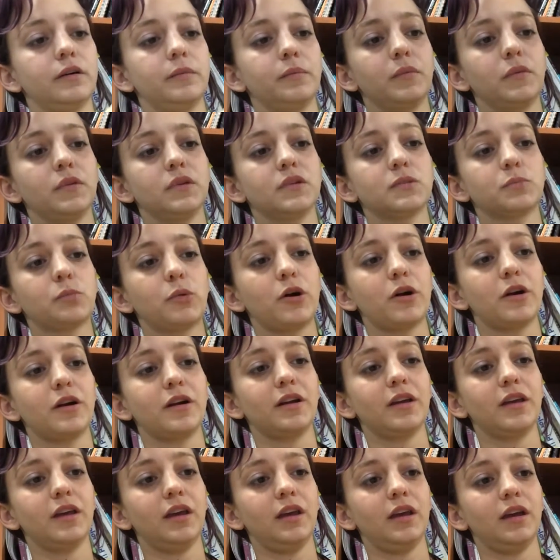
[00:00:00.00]
This part
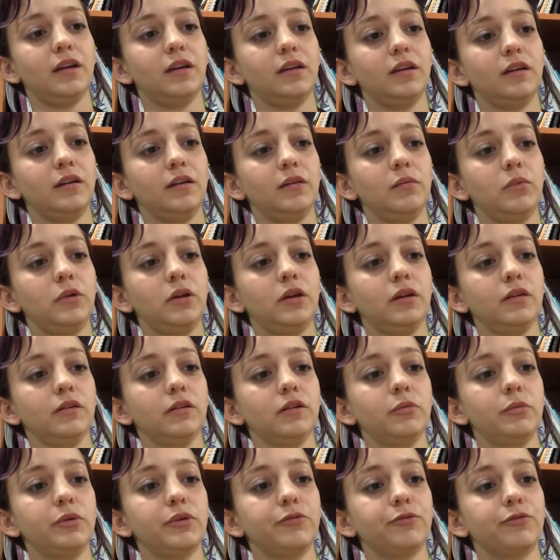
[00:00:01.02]
can be a
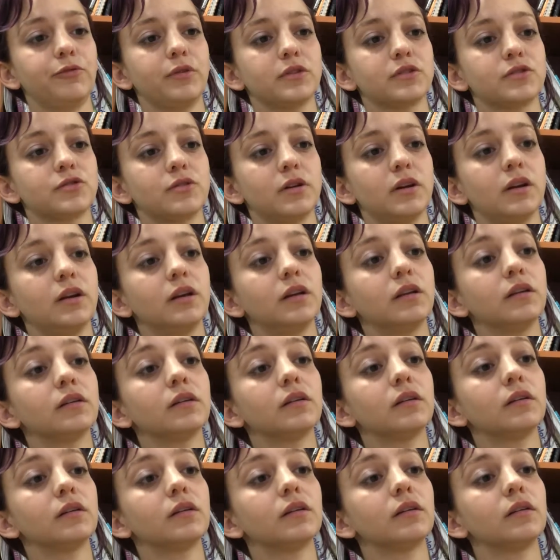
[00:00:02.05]
little bit frustrating
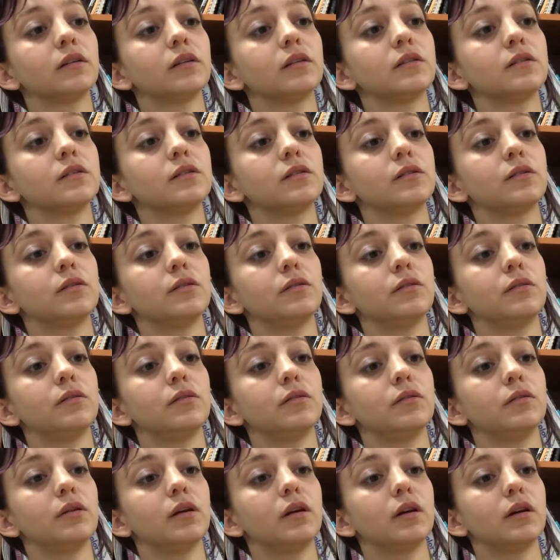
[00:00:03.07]

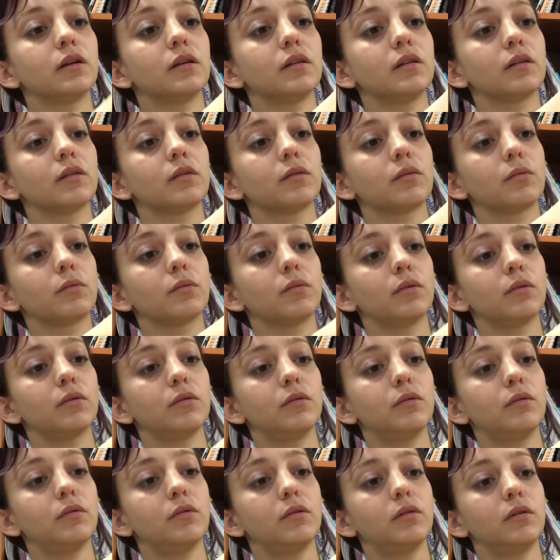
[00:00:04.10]
to get
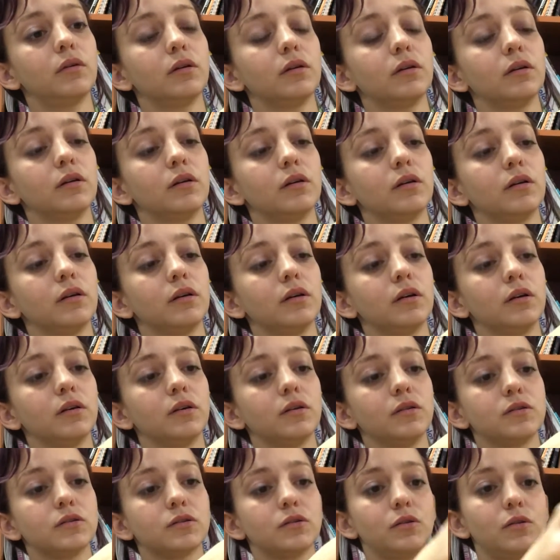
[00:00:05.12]
through.
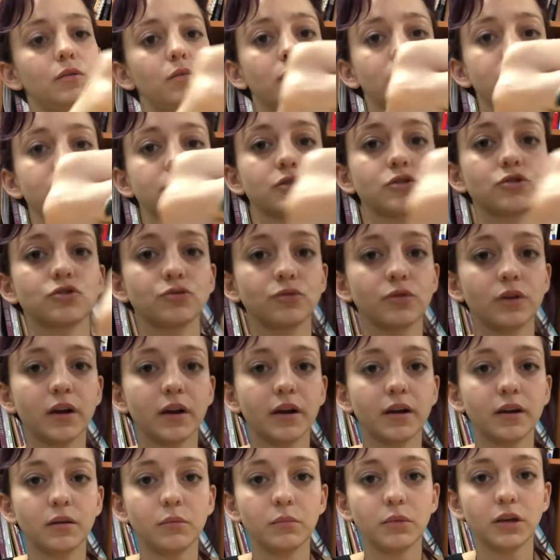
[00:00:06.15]
So you want to
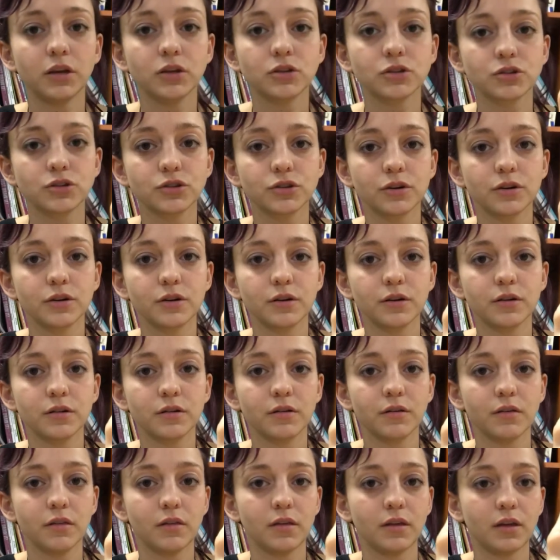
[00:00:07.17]
try to make sure
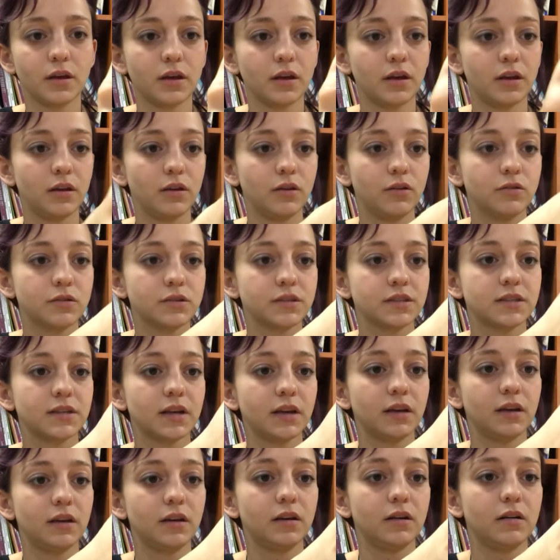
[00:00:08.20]
that your
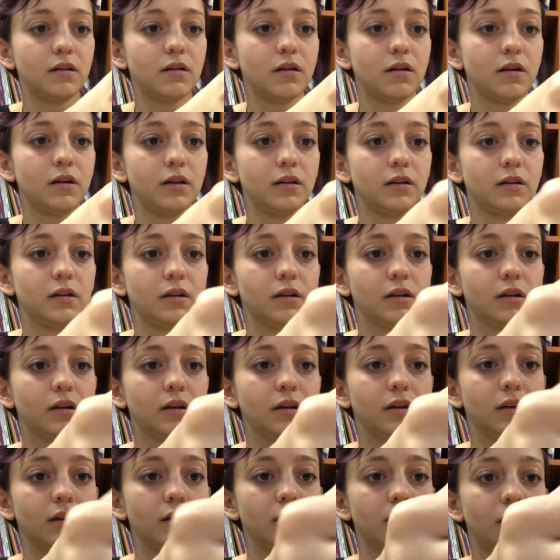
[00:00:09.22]
second knot
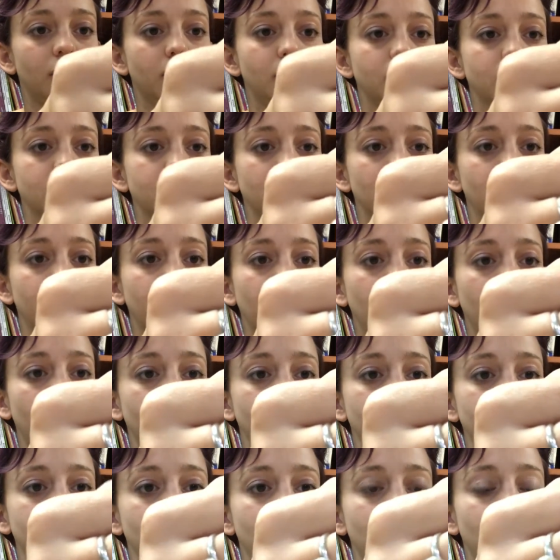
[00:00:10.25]
ends up
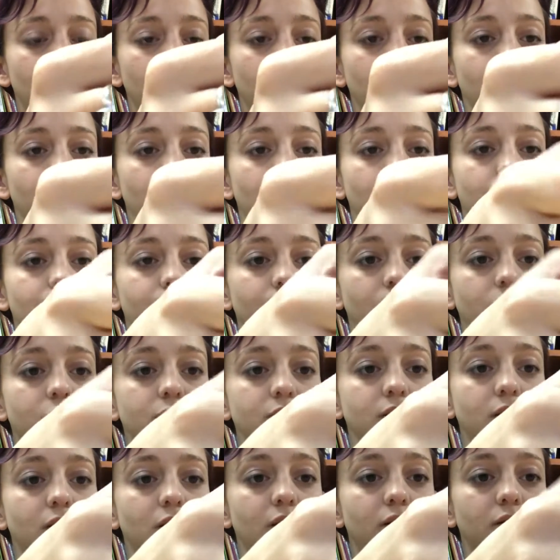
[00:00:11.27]
on top of your
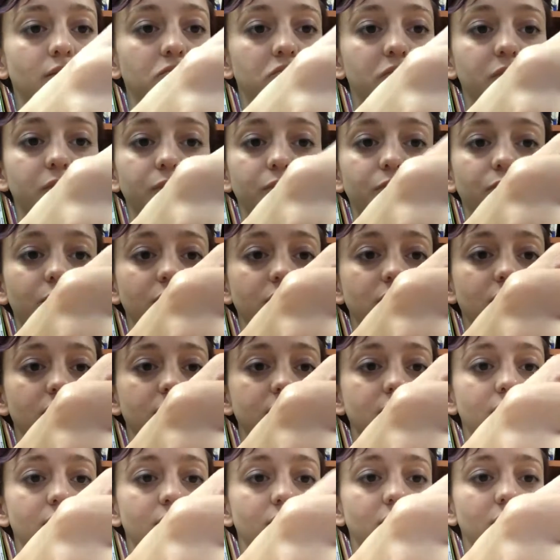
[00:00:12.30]
first knot. If it
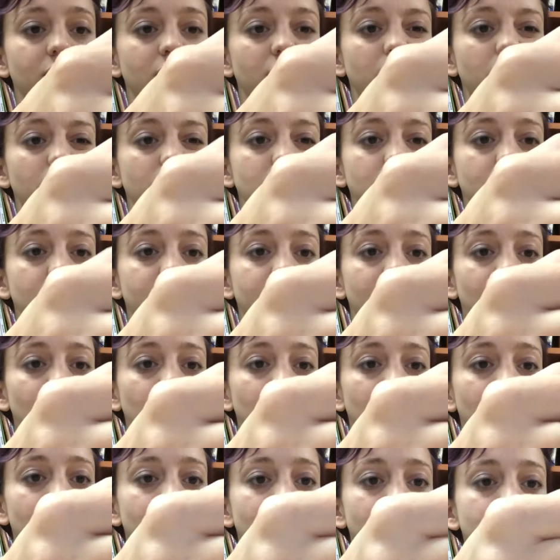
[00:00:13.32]
doesn't, then it's not that
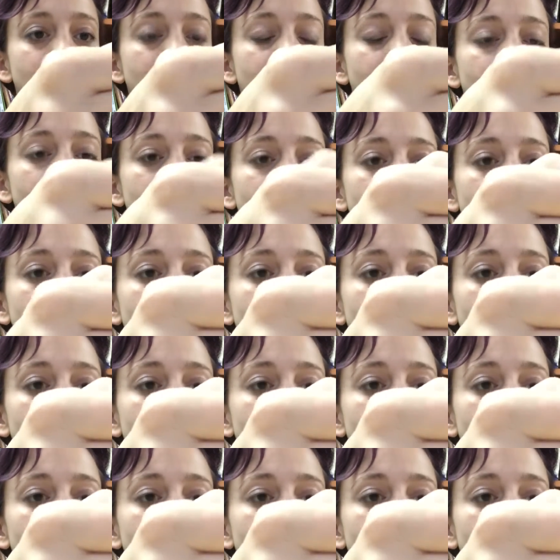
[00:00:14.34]
big of a deal.